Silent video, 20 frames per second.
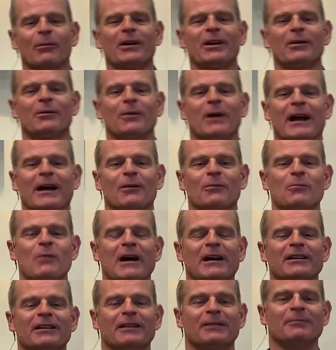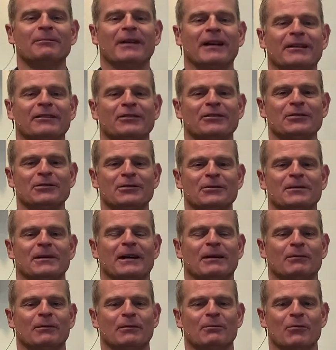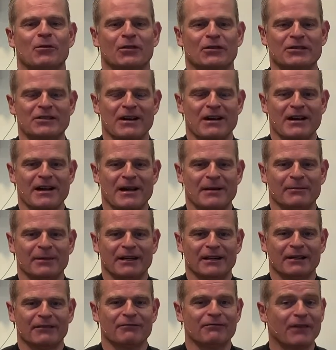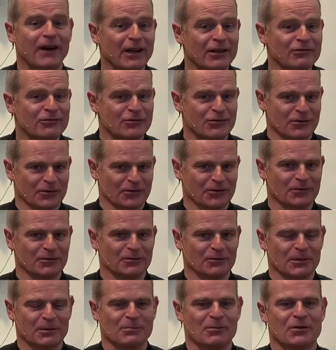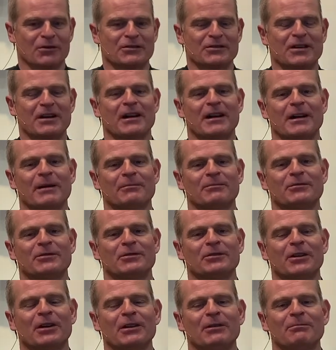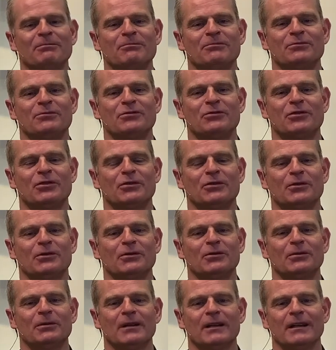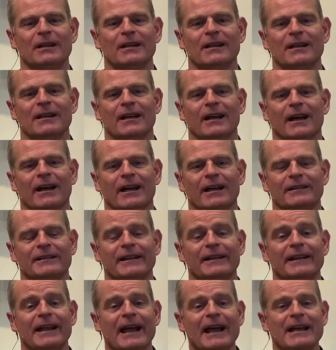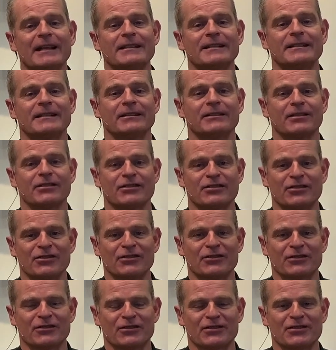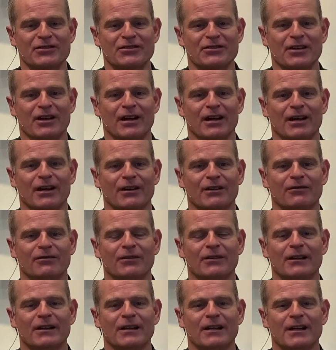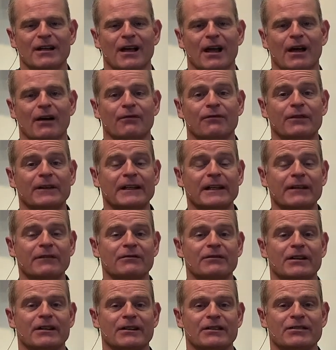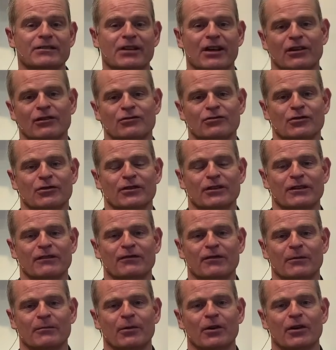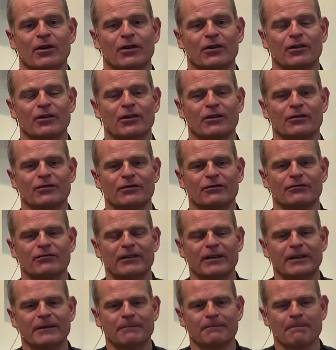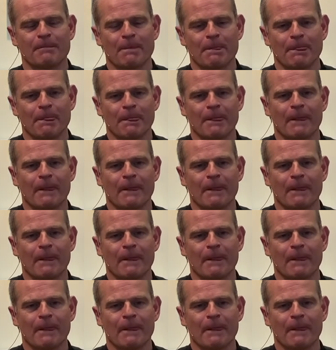I want to welcome you one more time and invite you one more time to come to the last in the series of Forgiveness, a Journey from Hurt to Freedom.